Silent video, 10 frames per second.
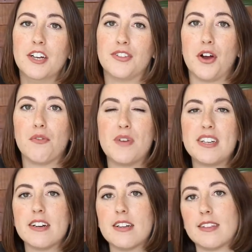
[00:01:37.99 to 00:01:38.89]
So
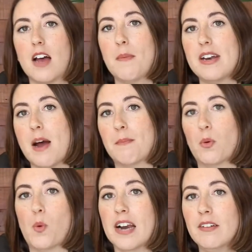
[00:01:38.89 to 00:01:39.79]
written assignment
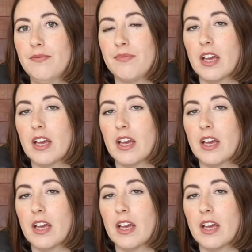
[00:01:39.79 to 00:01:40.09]
number 1,